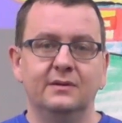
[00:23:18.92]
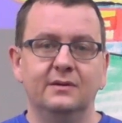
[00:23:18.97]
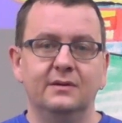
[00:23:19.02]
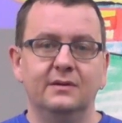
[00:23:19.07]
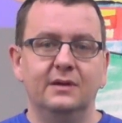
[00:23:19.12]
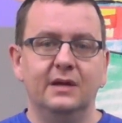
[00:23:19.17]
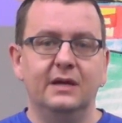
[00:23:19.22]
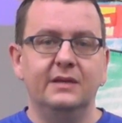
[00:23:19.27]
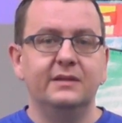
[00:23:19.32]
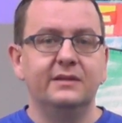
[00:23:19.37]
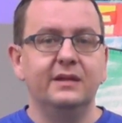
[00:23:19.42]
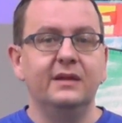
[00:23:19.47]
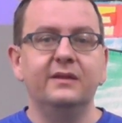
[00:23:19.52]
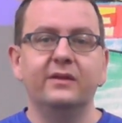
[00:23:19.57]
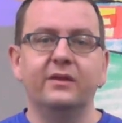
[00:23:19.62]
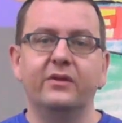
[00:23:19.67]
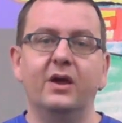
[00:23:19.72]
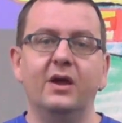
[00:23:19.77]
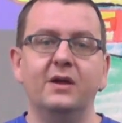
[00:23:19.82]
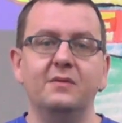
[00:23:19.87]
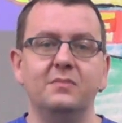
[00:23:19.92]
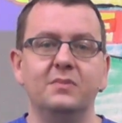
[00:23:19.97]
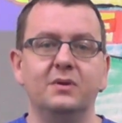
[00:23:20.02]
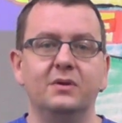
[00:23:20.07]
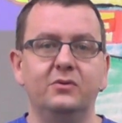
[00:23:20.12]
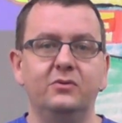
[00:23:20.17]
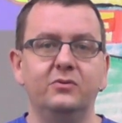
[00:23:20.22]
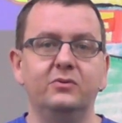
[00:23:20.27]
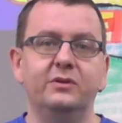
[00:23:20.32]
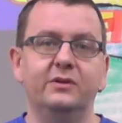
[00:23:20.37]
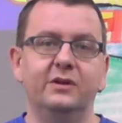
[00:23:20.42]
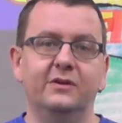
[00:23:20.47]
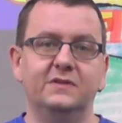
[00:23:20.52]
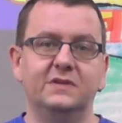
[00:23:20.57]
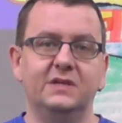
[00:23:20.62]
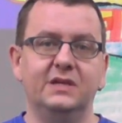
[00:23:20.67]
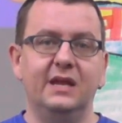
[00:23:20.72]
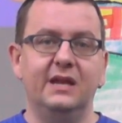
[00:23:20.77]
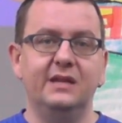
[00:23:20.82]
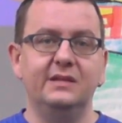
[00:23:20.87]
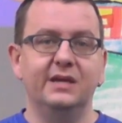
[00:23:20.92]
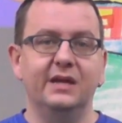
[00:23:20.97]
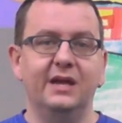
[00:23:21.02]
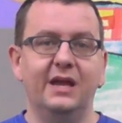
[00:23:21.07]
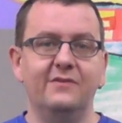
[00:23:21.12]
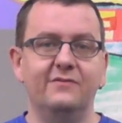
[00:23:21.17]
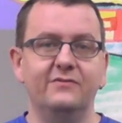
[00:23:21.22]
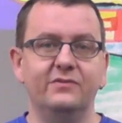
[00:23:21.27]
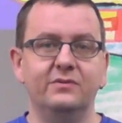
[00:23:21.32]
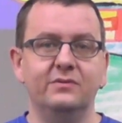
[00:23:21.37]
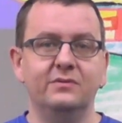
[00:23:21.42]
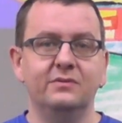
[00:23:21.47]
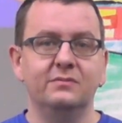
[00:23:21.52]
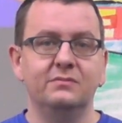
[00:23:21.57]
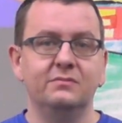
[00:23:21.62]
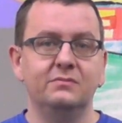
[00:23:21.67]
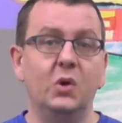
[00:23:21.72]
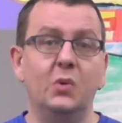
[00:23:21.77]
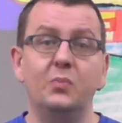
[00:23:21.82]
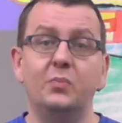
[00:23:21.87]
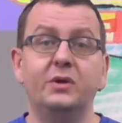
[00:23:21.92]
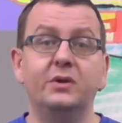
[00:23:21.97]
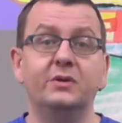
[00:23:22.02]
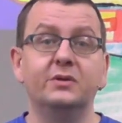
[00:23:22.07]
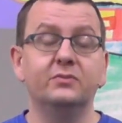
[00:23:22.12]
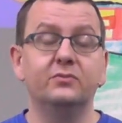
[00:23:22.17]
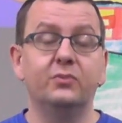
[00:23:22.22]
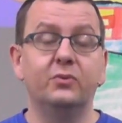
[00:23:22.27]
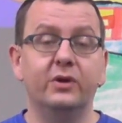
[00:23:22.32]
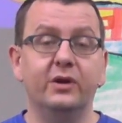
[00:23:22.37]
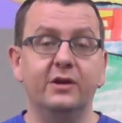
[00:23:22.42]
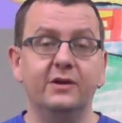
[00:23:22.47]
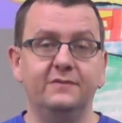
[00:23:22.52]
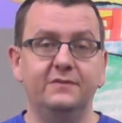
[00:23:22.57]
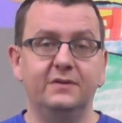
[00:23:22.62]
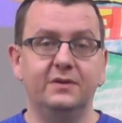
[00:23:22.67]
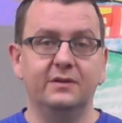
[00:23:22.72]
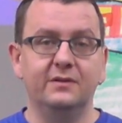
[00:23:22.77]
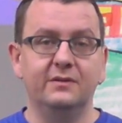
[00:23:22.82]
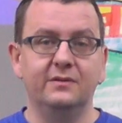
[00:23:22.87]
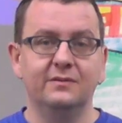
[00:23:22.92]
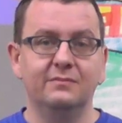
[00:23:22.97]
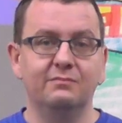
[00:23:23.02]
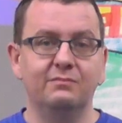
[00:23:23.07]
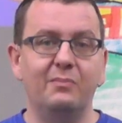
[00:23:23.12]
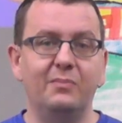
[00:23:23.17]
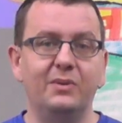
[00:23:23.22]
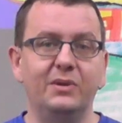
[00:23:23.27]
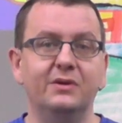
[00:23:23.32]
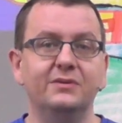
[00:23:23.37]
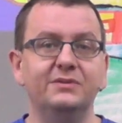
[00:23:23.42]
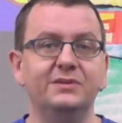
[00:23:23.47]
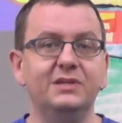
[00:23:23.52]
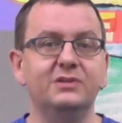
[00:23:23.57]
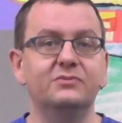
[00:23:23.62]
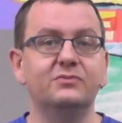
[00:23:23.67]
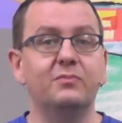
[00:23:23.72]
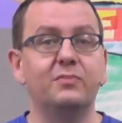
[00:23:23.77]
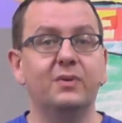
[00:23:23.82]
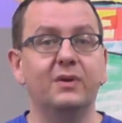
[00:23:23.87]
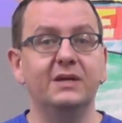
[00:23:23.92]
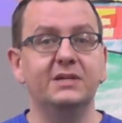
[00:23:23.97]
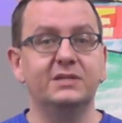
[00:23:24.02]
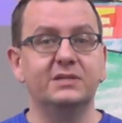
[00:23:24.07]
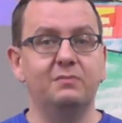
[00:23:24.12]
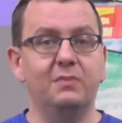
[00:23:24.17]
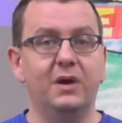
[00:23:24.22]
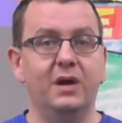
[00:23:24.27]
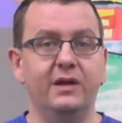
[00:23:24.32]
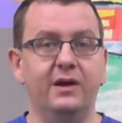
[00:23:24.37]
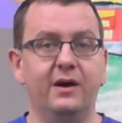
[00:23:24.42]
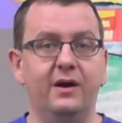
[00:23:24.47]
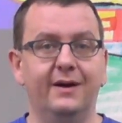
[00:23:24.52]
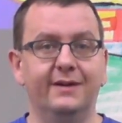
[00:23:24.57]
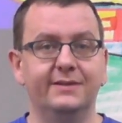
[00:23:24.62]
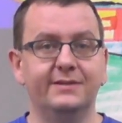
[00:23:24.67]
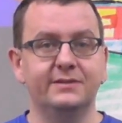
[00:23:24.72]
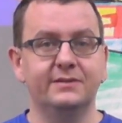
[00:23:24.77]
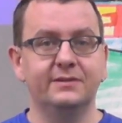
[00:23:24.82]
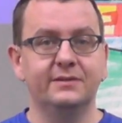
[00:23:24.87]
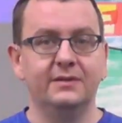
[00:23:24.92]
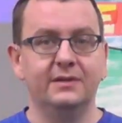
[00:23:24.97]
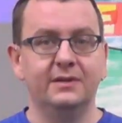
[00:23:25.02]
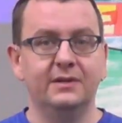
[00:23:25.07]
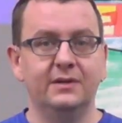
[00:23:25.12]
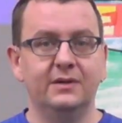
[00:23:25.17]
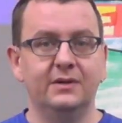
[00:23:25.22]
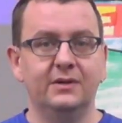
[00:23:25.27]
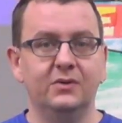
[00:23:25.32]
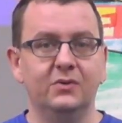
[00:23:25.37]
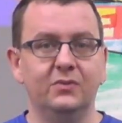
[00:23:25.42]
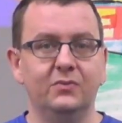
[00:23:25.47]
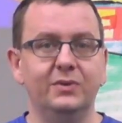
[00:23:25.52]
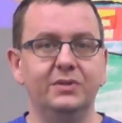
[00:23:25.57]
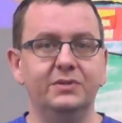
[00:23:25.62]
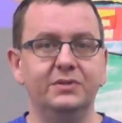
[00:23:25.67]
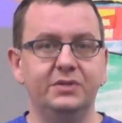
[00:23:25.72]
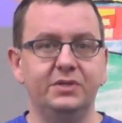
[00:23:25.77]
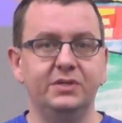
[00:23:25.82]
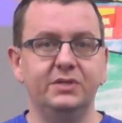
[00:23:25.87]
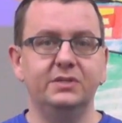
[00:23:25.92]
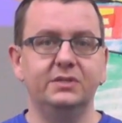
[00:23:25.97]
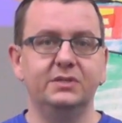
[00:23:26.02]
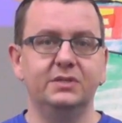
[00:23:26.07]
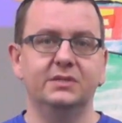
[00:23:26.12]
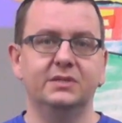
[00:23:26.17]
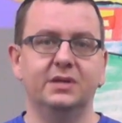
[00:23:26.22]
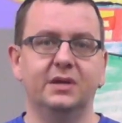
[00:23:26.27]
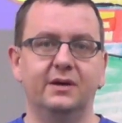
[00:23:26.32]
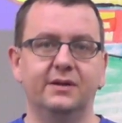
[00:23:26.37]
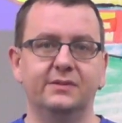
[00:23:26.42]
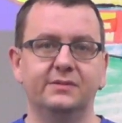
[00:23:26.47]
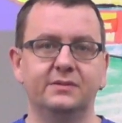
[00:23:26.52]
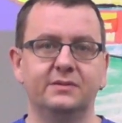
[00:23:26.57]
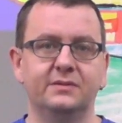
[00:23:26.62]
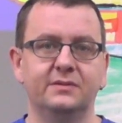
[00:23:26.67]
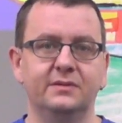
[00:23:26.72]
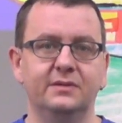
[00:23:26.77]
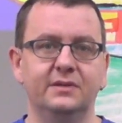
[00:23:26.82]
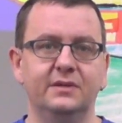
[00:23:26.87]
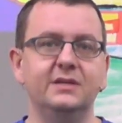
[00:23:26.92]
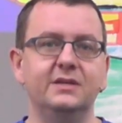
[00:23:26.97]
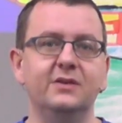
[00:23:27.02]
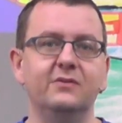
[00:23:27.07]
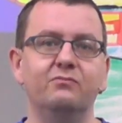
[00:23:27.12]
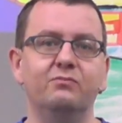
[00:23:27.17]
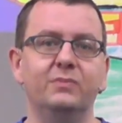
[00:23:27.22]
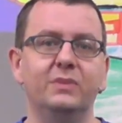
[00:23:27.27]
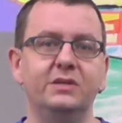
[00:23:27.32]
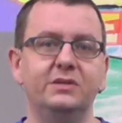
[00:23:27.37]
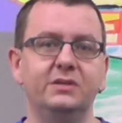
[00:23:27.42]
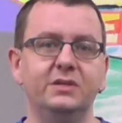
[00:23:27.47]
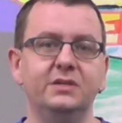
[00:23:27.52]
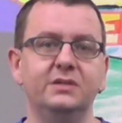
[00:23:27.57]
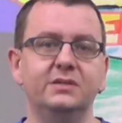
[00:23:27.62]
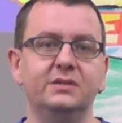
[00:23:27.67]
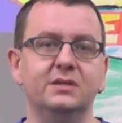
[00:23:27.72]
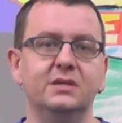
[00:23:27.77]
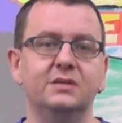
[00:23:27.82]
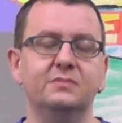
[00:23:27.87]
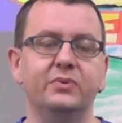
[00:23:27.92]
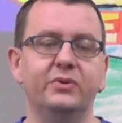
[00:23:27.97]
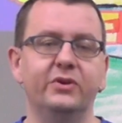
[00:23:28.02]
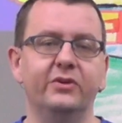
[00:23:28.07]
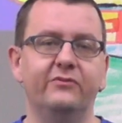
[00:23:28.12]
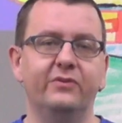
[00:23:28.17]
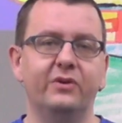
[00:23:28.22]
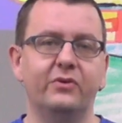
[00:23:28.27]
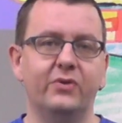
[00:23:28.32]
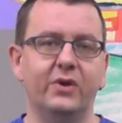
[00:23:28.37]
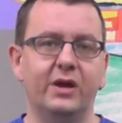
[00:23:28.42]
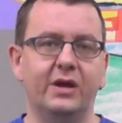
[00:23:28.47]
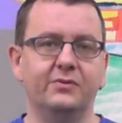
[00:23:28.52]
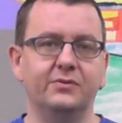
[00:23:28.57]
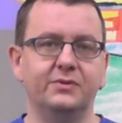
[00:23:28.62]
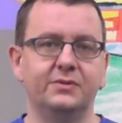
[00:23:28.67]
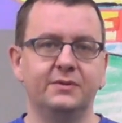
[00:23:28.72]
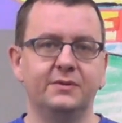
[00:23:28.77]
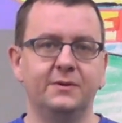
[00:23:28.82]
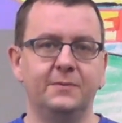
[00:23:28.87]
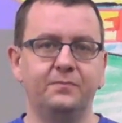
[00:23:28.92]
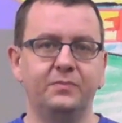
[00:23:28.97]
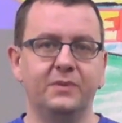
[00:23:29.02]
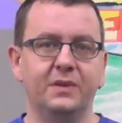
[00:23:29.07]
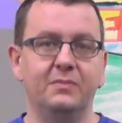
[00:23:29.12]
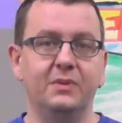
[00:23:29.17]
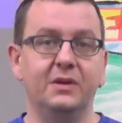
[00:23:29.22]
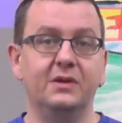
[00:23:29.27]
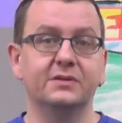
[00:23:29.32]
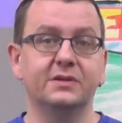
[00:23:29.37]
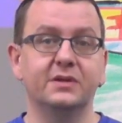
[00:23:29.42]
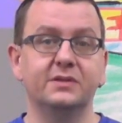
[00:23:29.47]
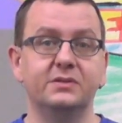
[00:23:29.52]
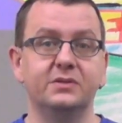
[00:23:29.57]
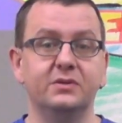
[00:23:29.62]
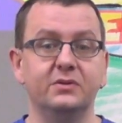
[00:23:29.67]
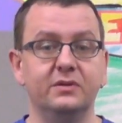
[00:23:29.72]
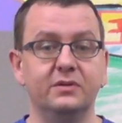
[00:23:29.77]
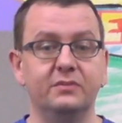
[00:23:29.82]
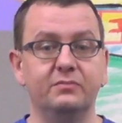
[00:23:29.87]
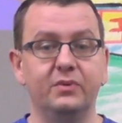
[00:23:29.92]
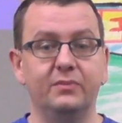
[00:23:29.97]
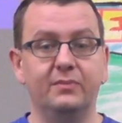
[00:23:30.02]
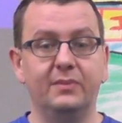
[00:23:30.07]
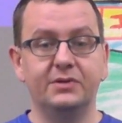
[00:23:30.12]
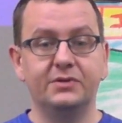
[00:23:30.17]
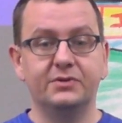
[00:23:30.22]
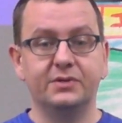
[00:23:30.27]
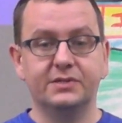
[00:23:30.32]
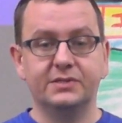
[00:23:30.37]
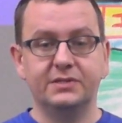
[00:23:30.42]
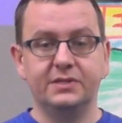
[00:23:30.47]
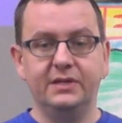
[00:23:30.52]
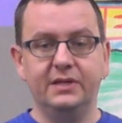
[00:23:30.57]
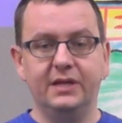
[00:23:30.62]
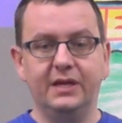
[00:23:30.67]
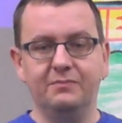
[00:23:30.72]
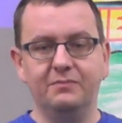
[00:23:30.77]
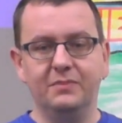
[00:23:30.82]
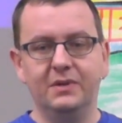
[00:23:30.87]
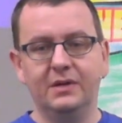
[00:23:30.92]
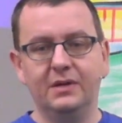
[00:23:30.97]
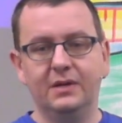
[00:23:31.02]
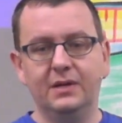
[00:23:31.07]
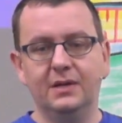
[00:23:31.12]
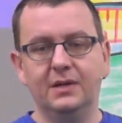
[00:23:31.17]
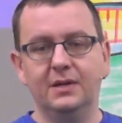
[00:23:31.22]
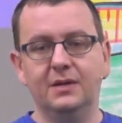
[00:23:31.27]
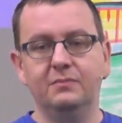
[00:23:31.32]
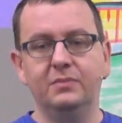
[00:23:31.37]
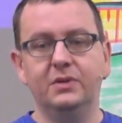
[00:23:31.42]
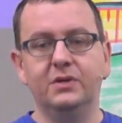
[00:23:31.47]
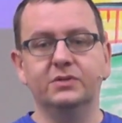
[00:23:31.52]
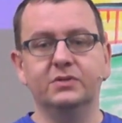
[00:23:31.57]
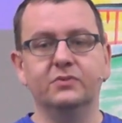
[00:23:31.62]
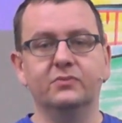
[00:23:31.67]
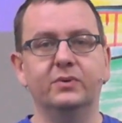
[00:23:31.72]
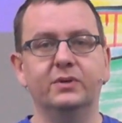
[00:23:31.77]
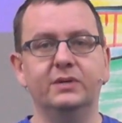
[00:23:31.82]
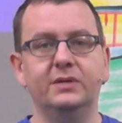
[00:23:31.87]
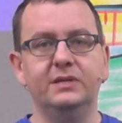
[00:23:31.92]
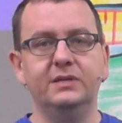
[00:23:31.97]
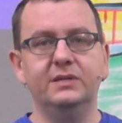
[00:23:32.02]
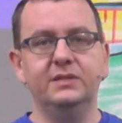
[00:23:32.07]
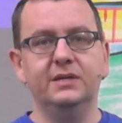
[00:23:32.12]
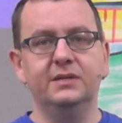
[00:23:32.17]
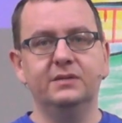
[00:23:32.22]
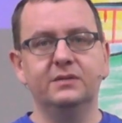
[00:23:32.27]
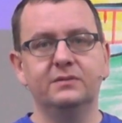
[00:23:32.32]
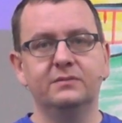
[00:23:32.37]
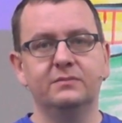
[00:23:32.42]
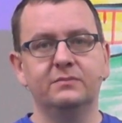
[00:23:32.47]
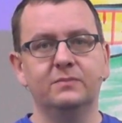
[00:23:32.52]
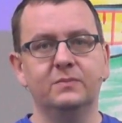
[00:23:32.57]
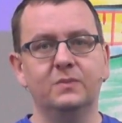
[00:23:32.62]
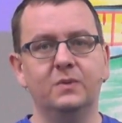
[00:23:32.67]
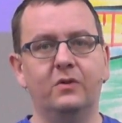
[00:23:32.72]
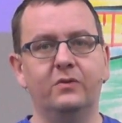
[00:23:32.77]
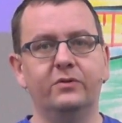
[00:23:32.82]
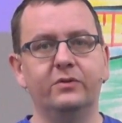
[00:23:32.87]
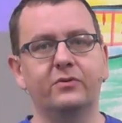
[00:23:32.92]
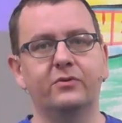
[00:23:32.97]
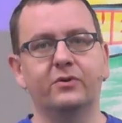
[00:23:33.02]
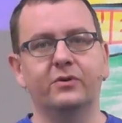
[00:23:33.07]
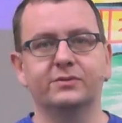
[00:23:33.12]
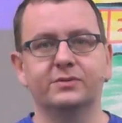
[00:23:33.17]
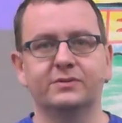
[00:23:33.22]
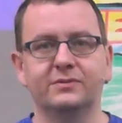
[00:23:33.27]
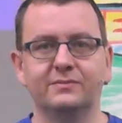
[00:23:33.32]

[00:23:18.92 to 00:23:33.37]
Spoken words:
and think that I'm good enough to get into heaven. Not because of what I've done, but because he's replaced my heart with Jesus' heart. He's given me Jesus' perfect record because I turned and put my trust in him because of what he did on the cross.